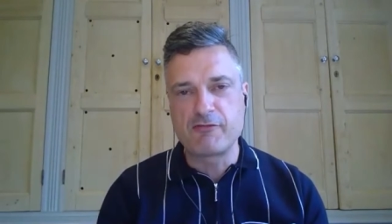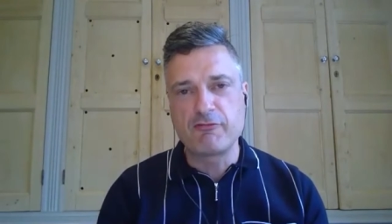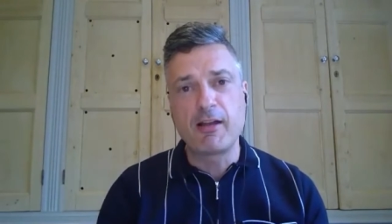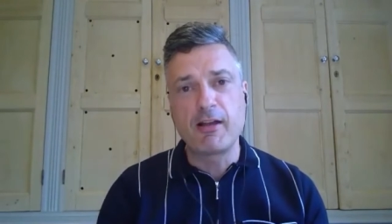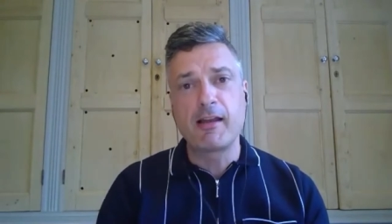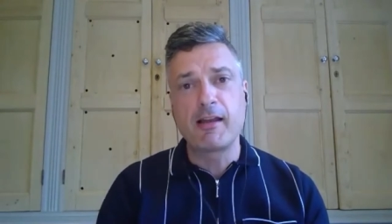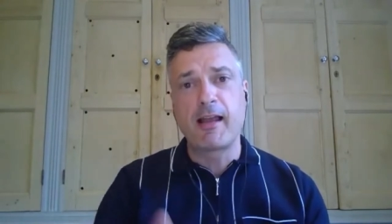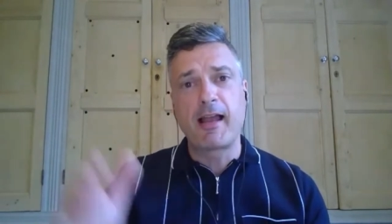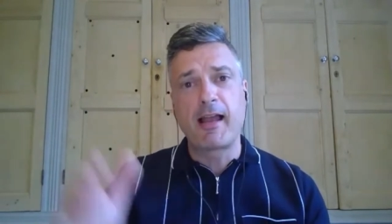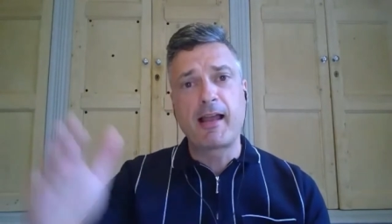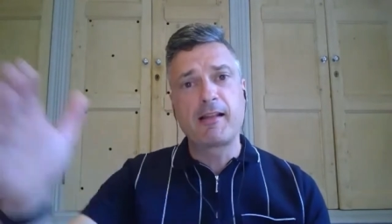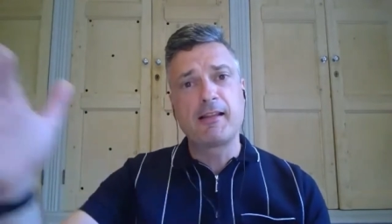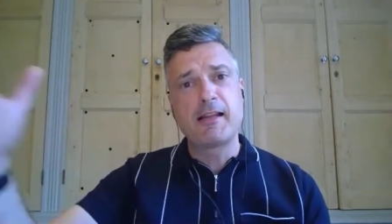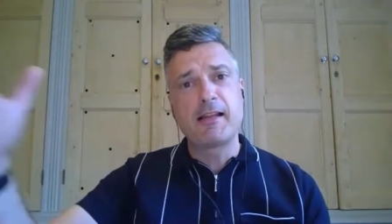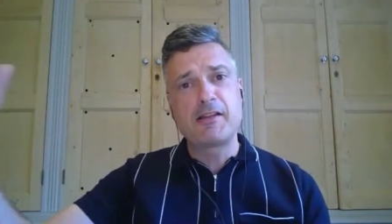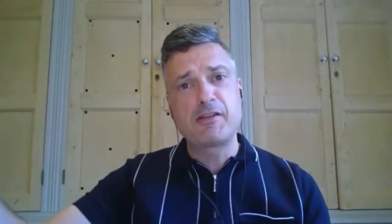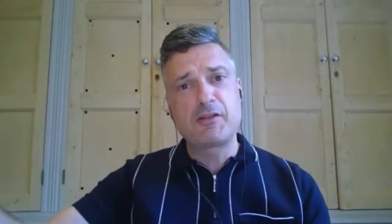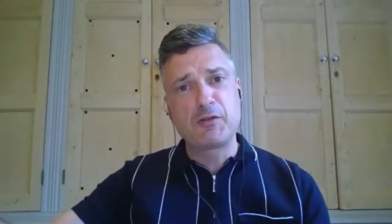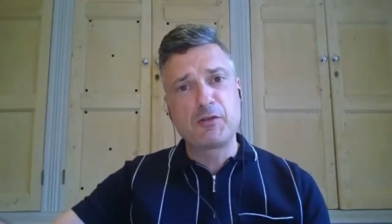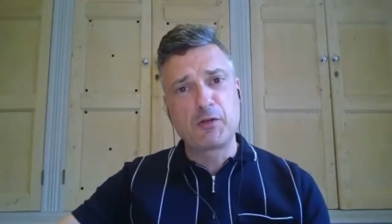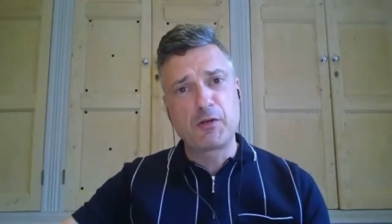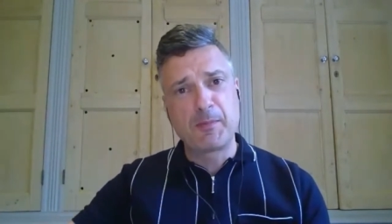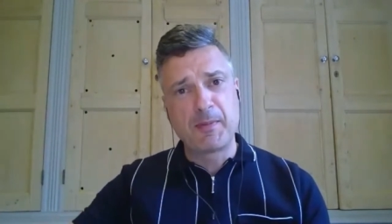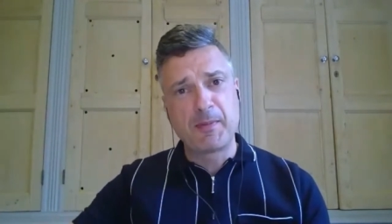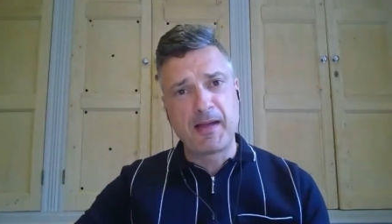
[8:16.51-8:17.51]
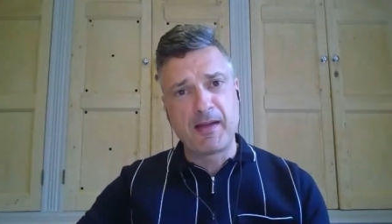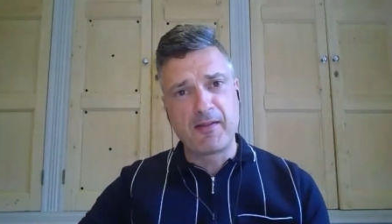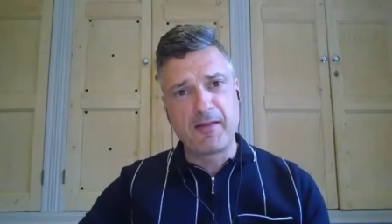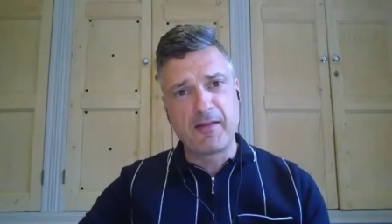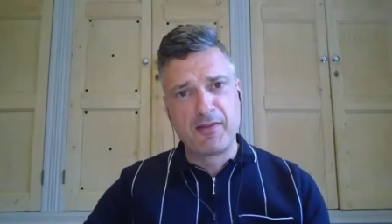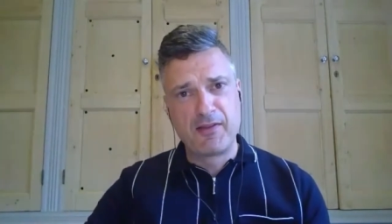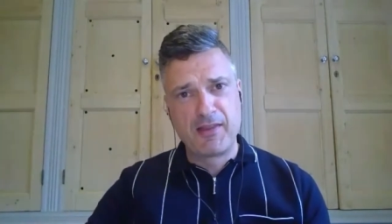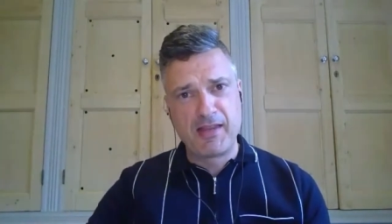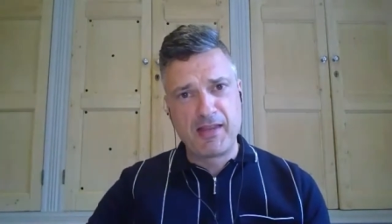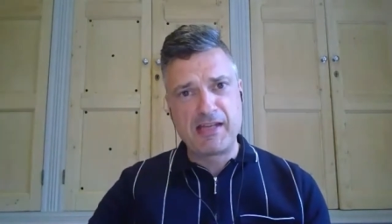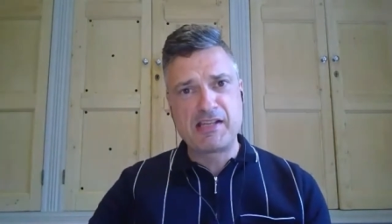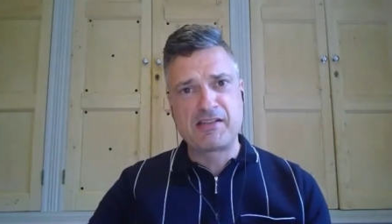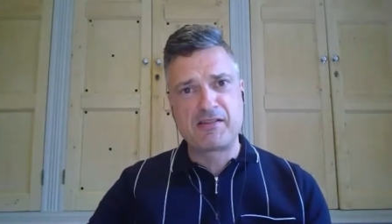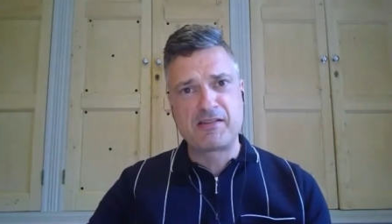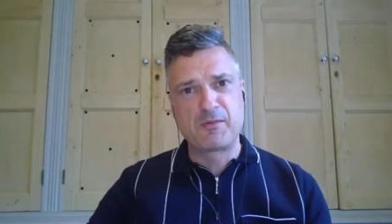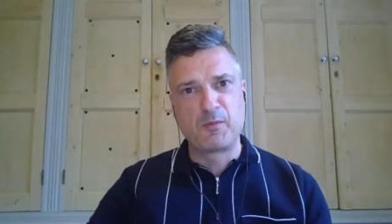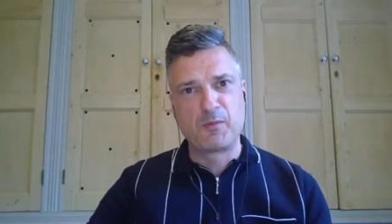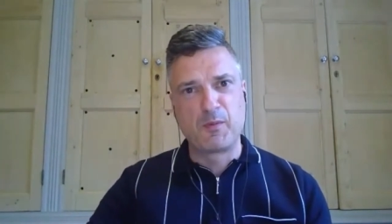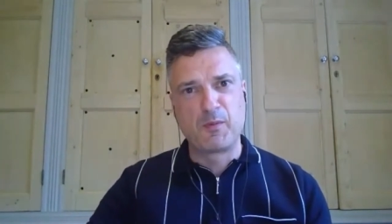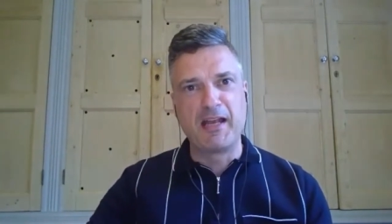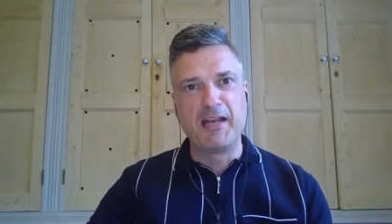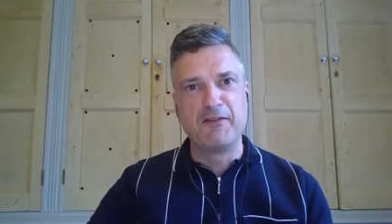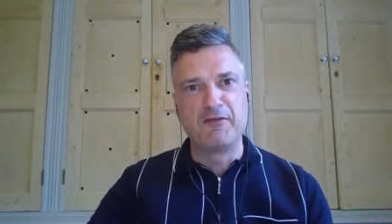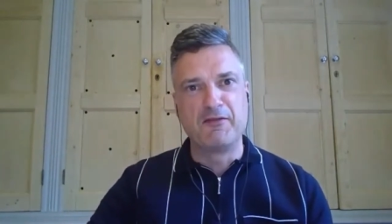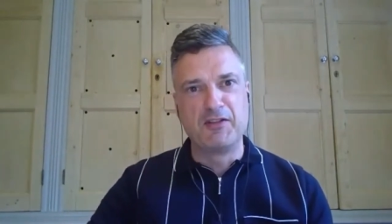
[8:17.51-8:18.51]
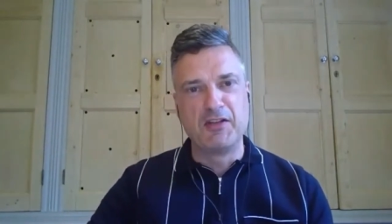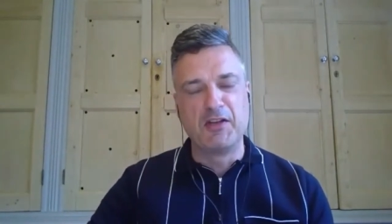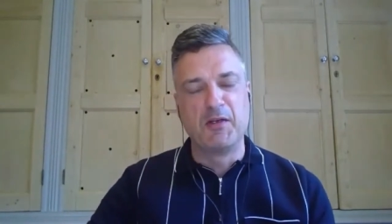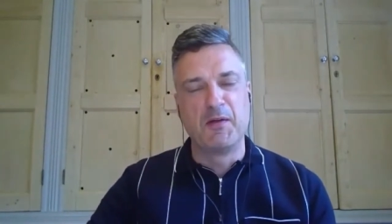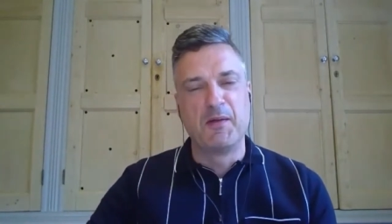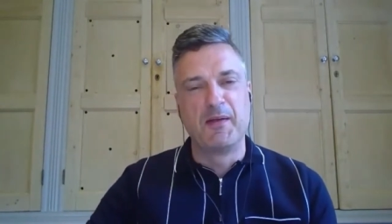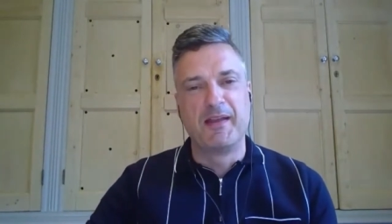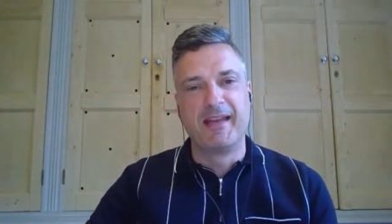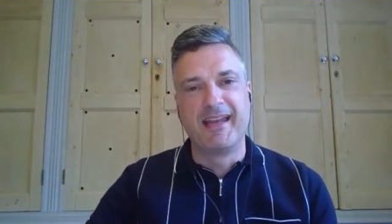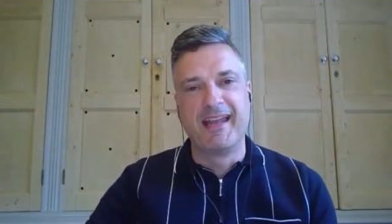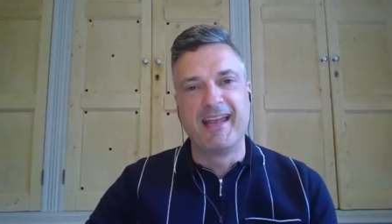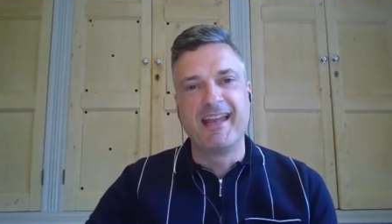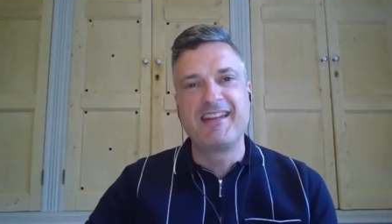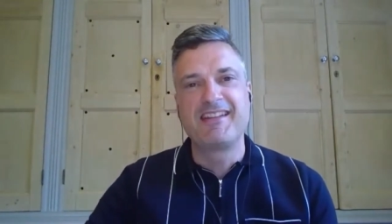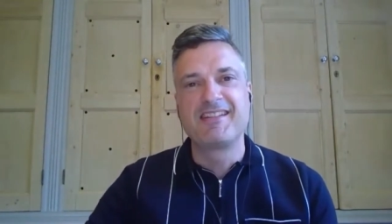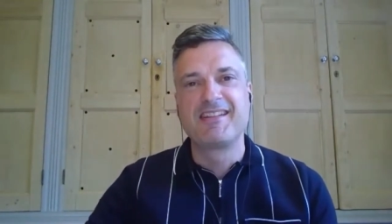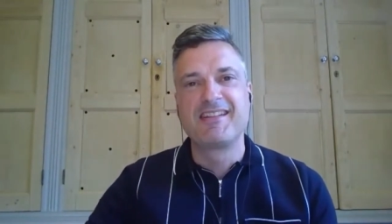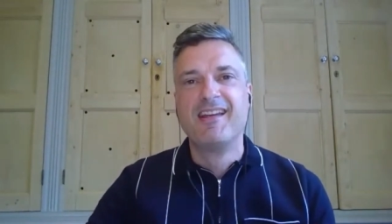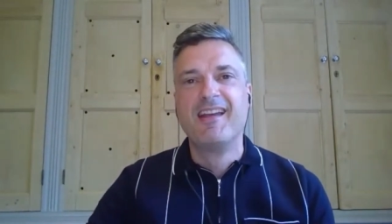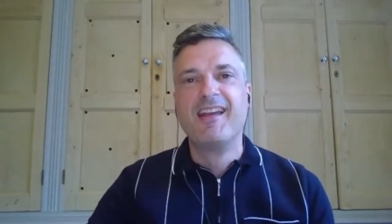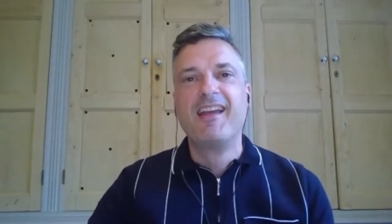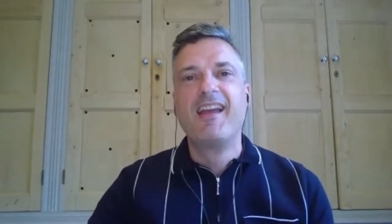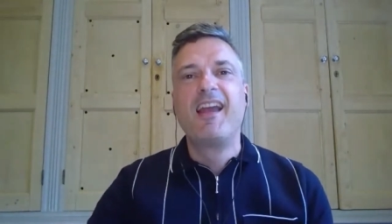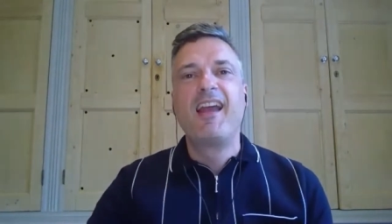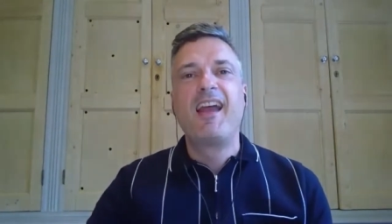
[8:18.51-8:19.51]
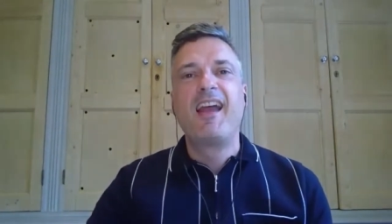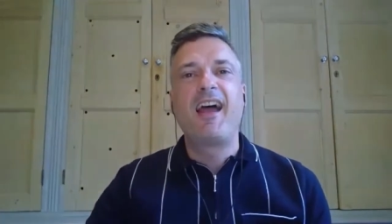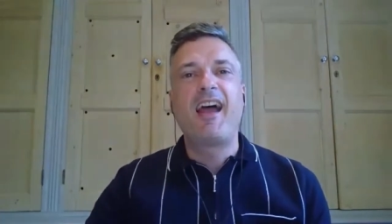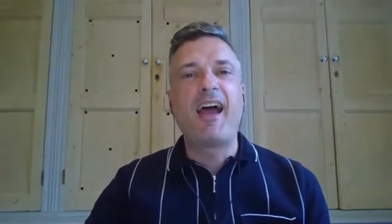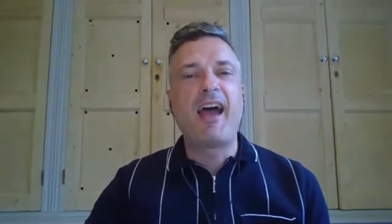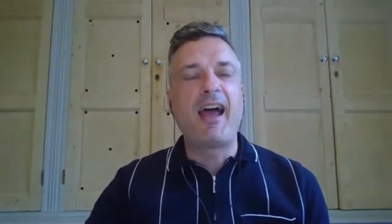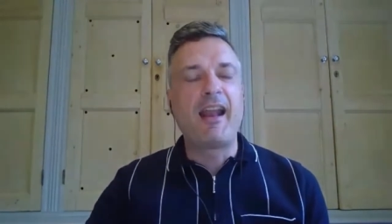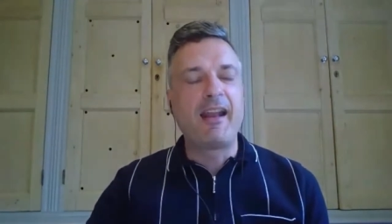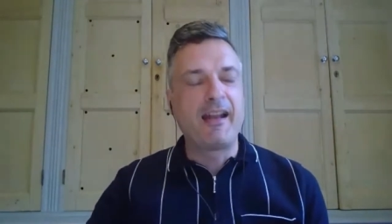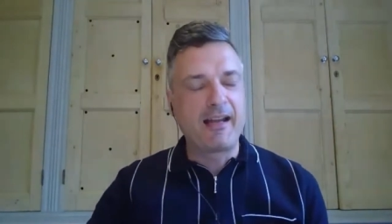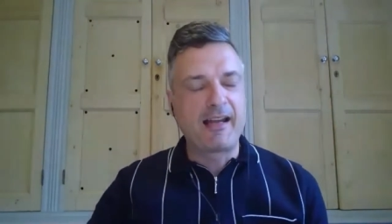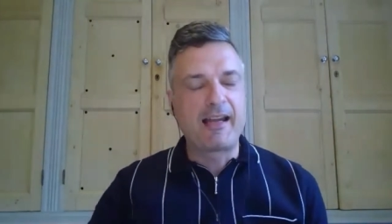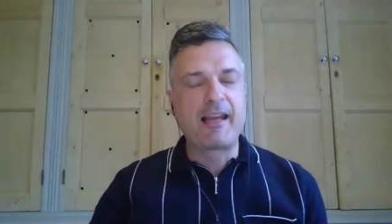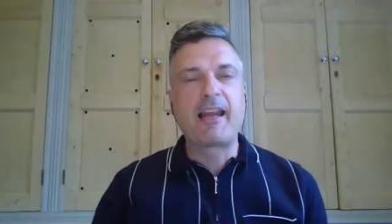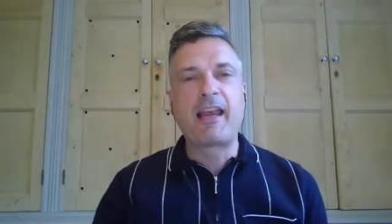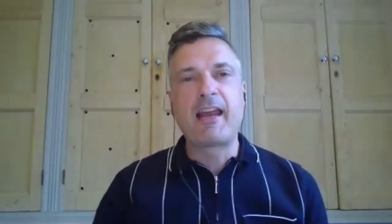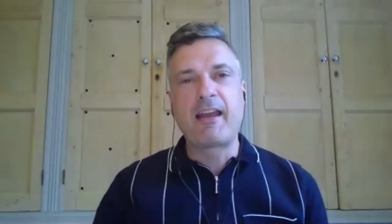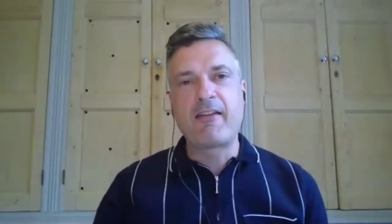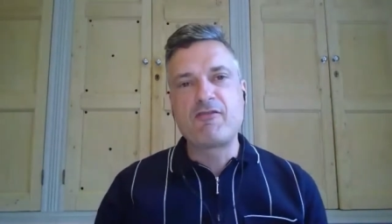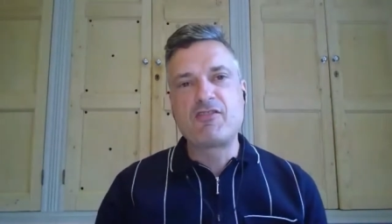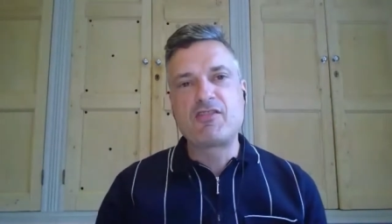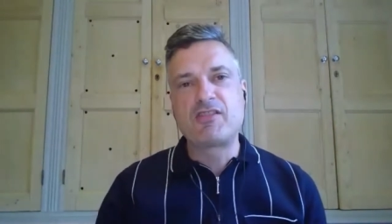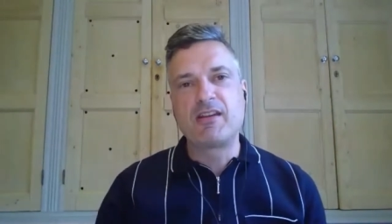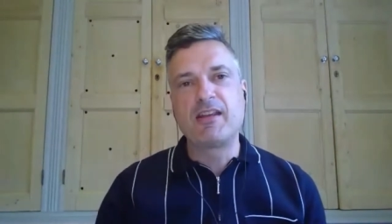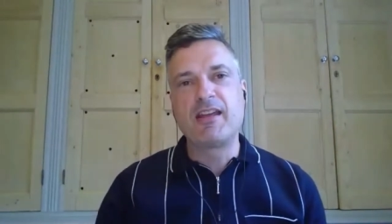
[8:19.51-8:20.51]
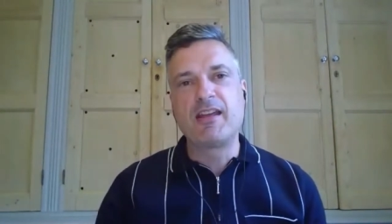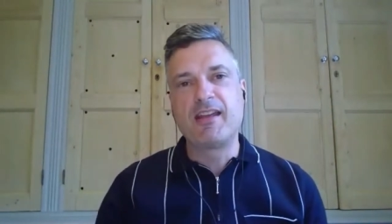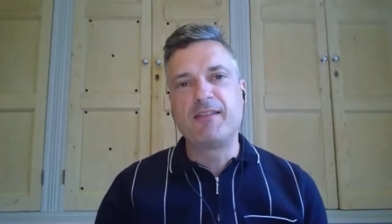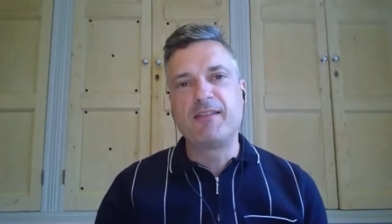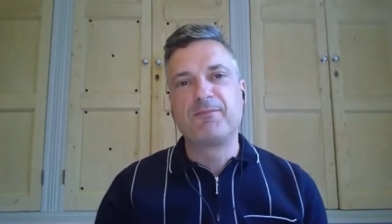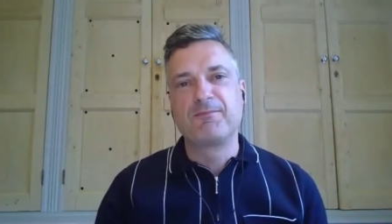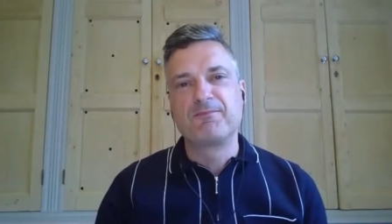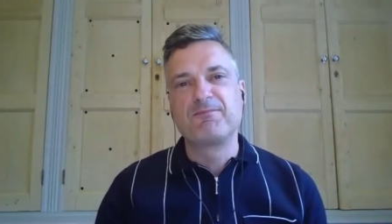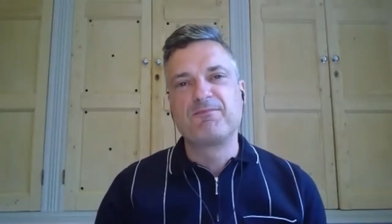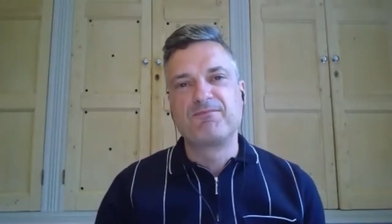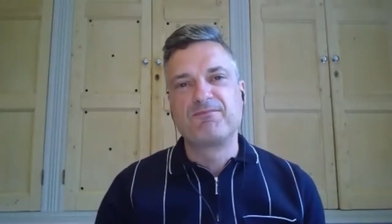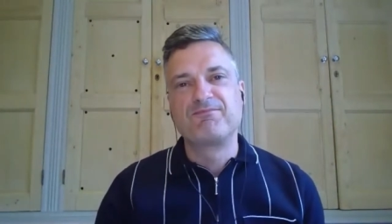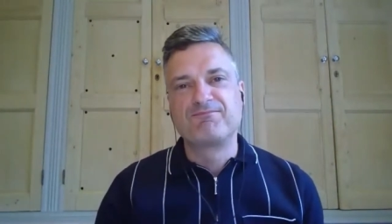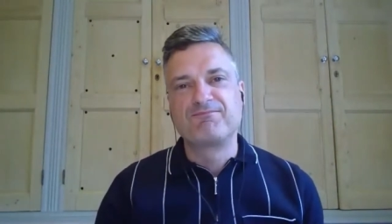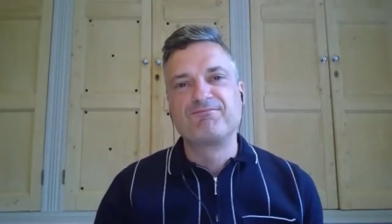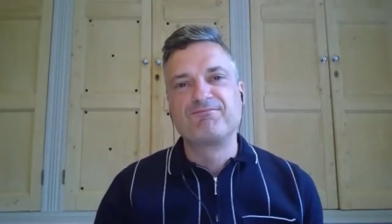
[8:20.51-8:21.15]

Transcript: right, let's talk about this way of doing it. And I can and guarantee